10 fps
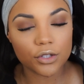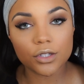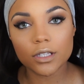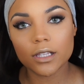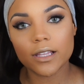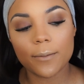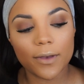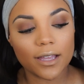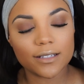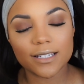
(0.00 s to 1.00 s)
to the lip,
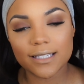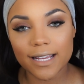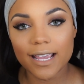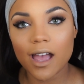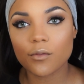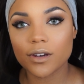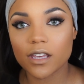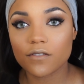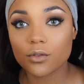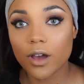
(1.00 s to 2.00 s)
and today I want to
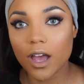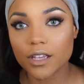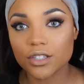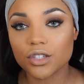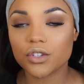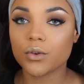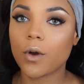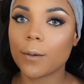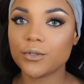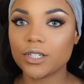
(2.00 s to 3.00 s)
give you guys two
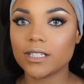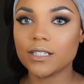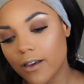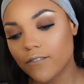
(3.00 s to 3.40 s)
options.